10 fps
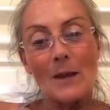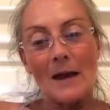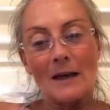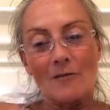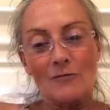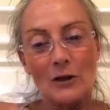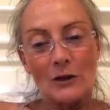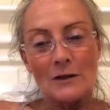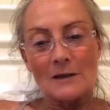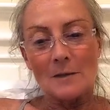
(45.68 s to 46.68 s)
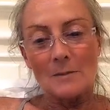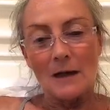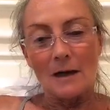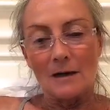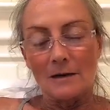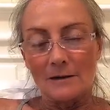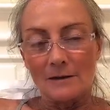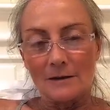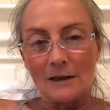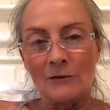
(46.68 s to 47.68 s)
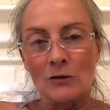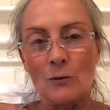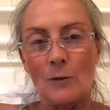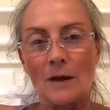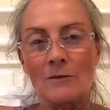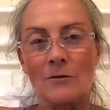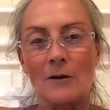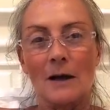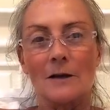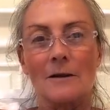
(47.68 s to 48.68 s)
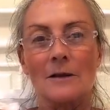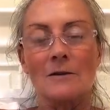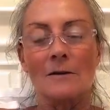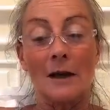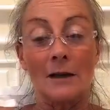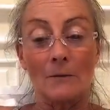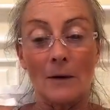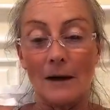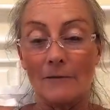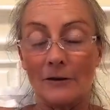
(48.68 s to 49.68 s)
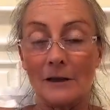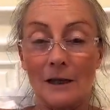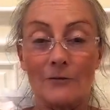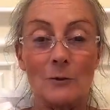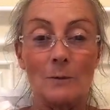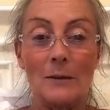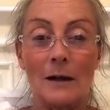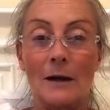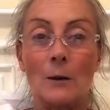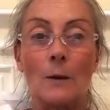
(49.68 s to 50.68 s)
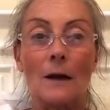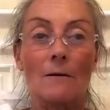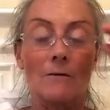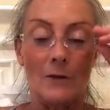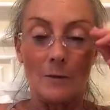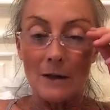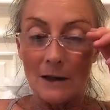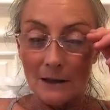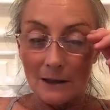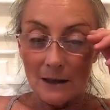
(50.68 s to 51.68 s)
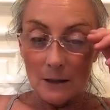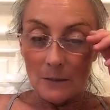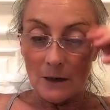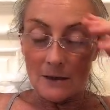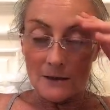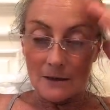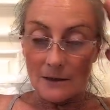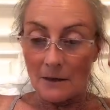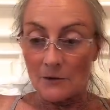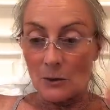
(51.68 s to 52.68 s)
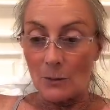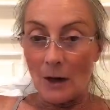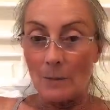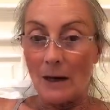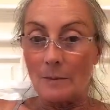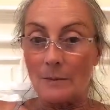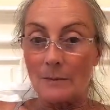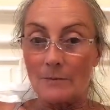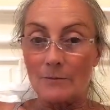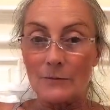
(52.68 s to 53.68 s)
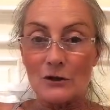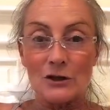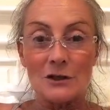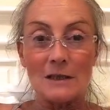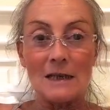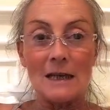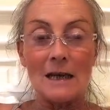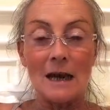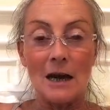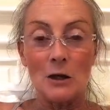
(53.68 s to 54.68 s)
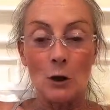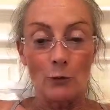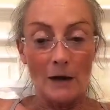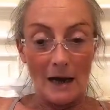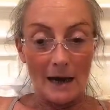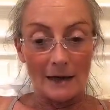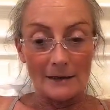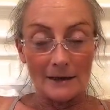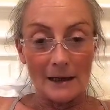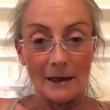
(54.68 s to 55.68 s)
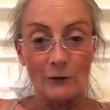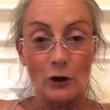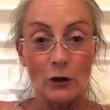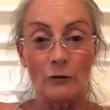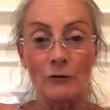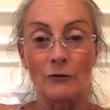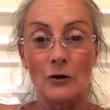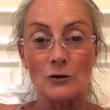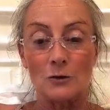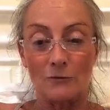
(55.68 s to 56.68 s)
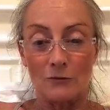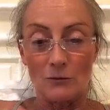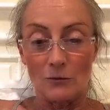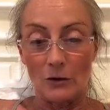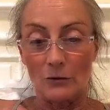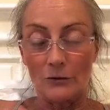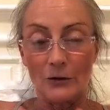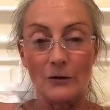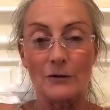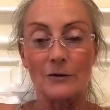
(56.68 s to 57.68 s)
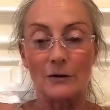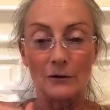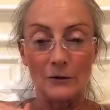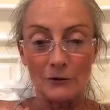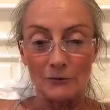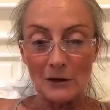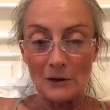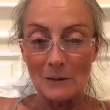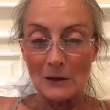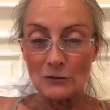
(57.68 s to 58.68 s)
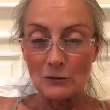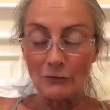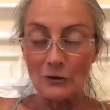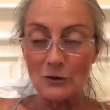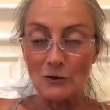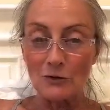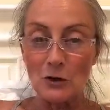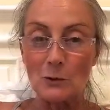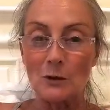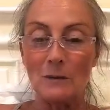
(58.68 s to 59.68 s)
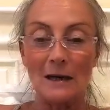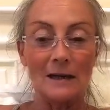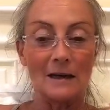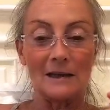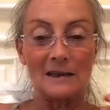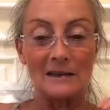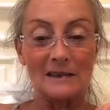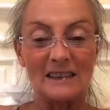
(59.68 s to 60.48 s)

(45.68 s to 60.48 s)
And I've noticed them now. If you kind of, and you kind of, funny enough, you be kind of aware of them because things will pop up to see how you'll react. Like in the old version of you, the old earth, the old three-dimensional version of you would be like